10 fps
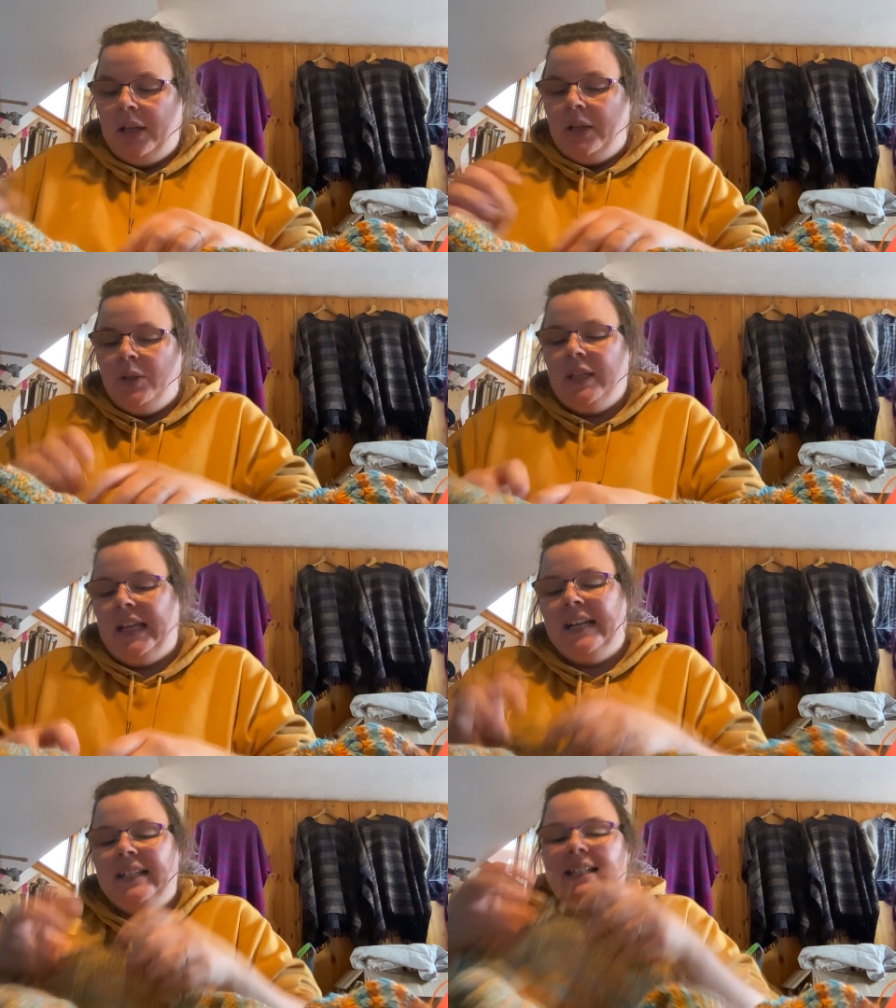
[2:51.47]
So then I
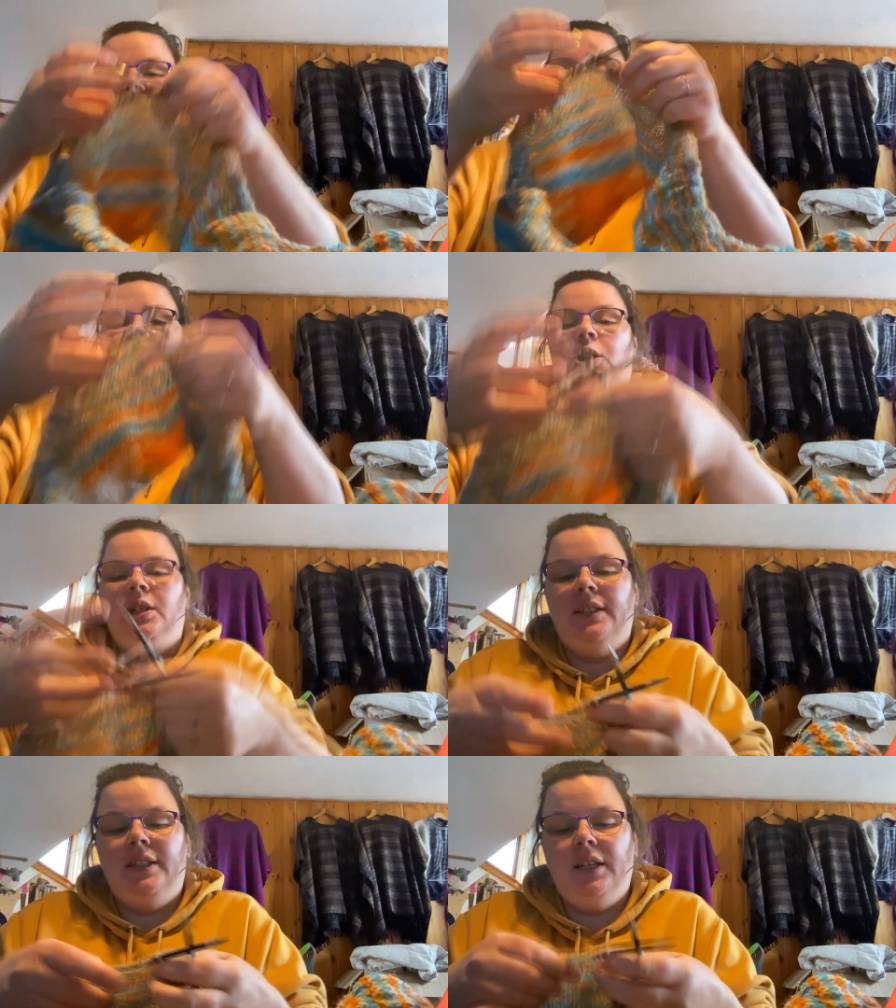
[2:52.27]
decided to
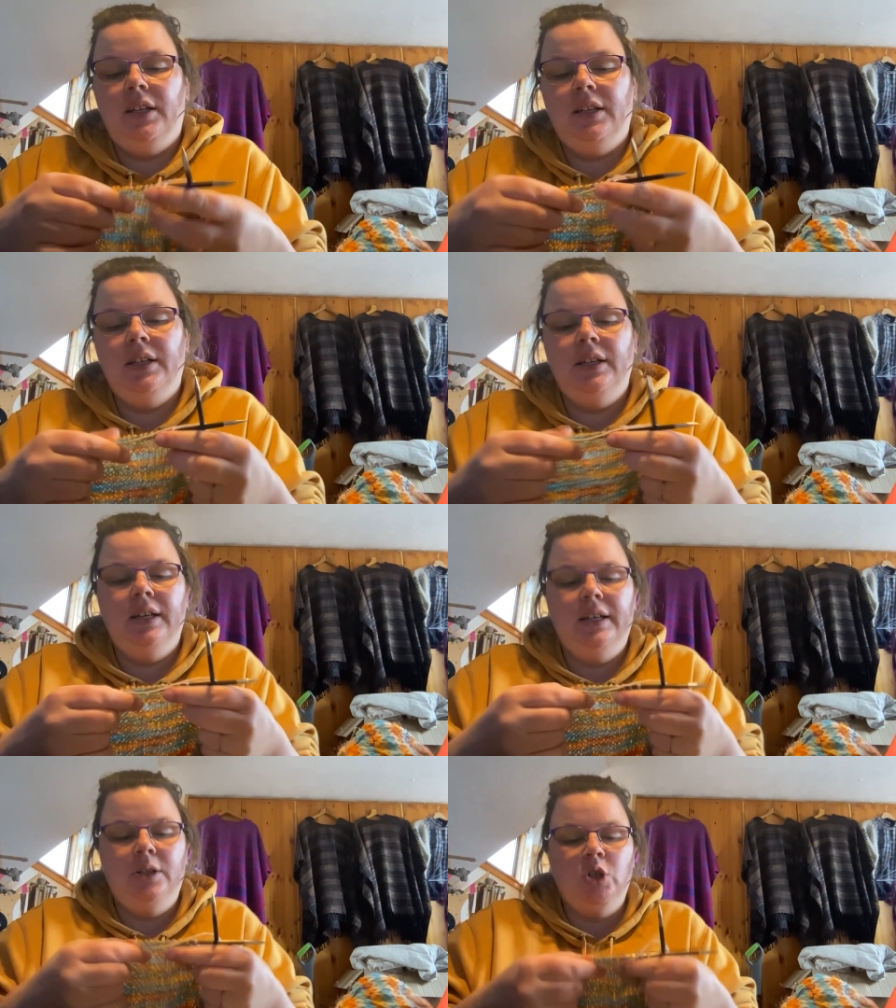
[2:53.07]
just
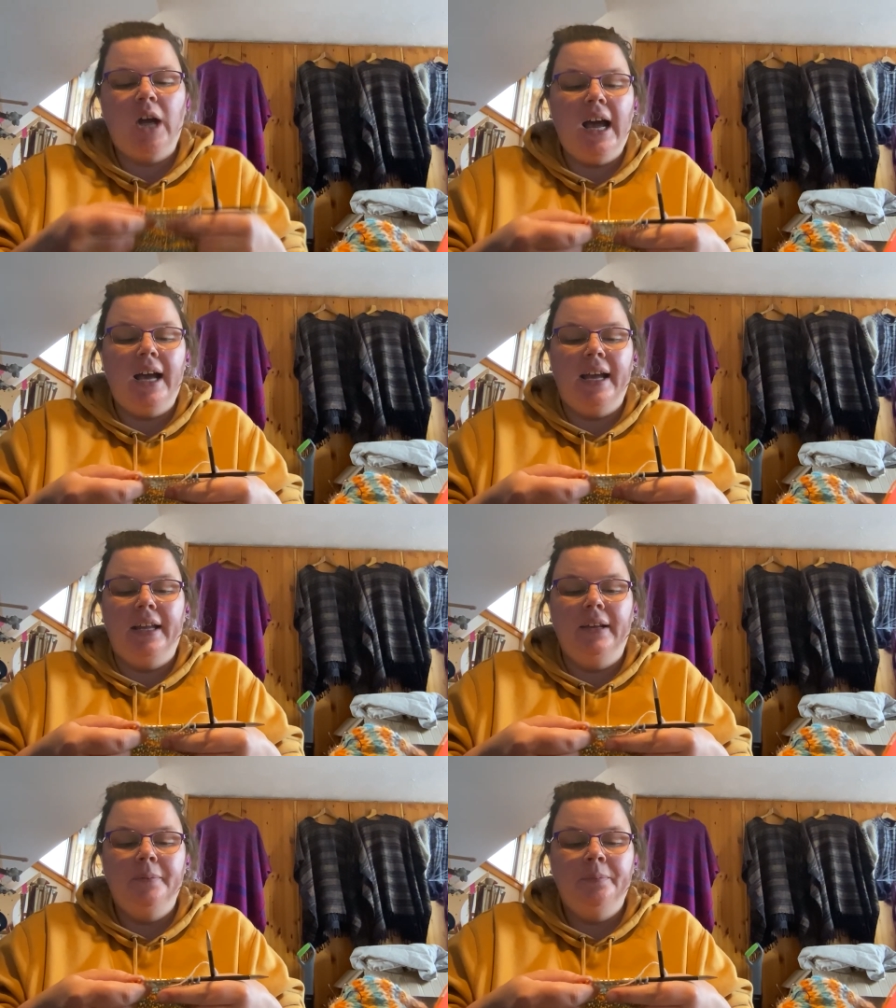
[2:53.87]

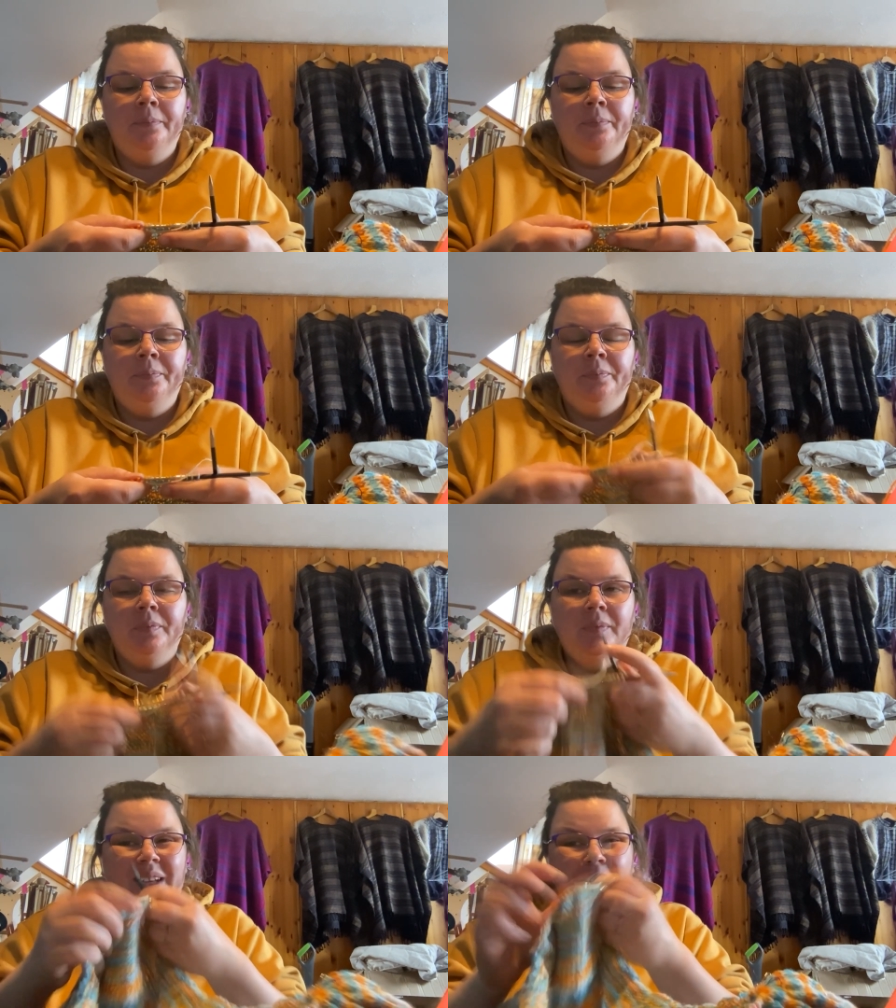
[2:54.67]
try
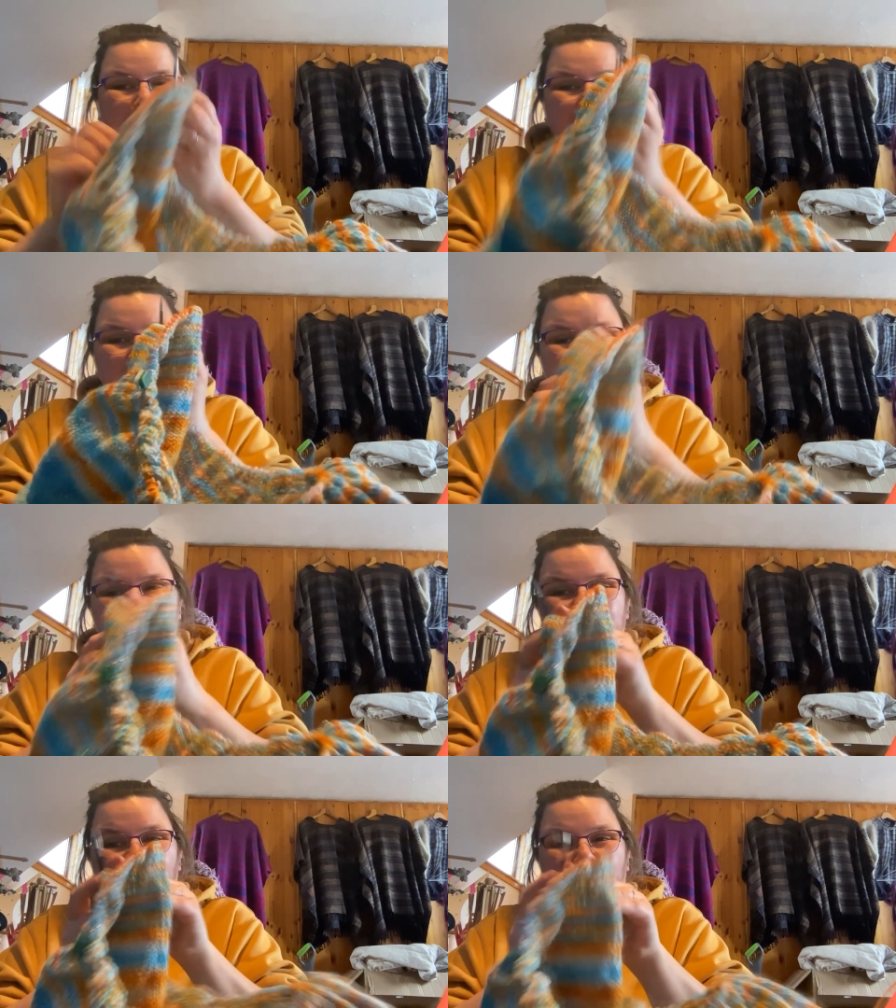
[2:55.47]
knitting backwards
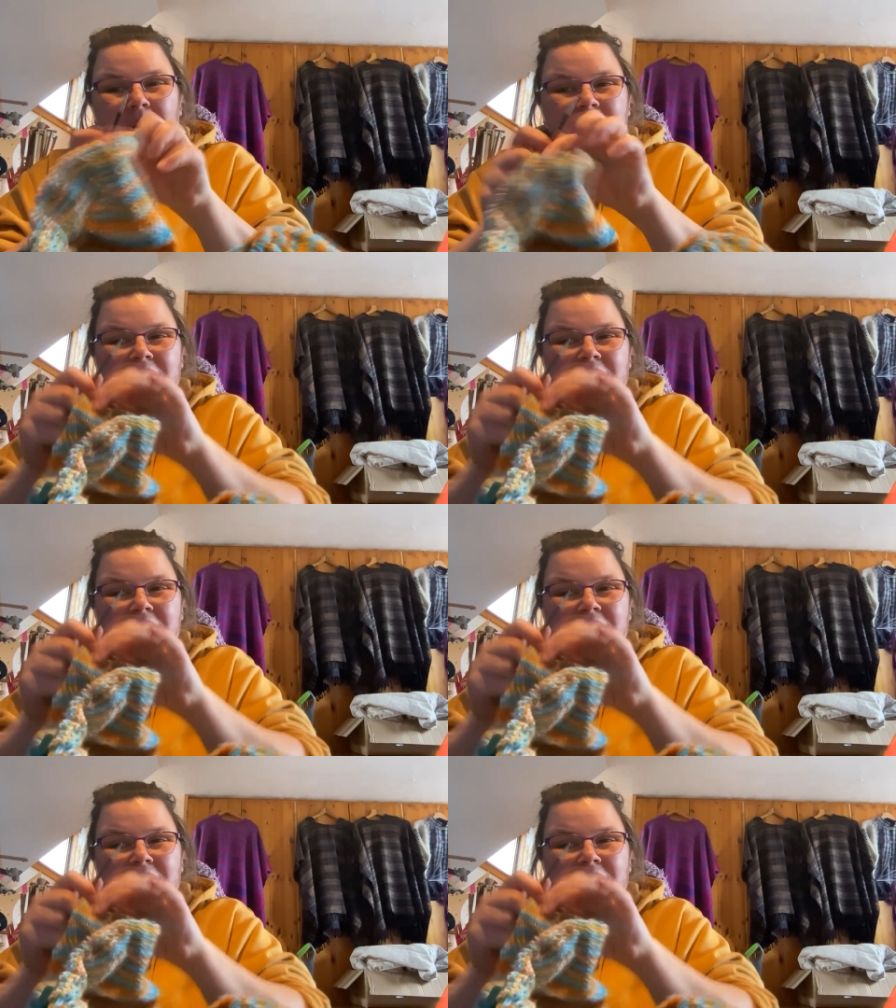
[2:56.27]
and forwards to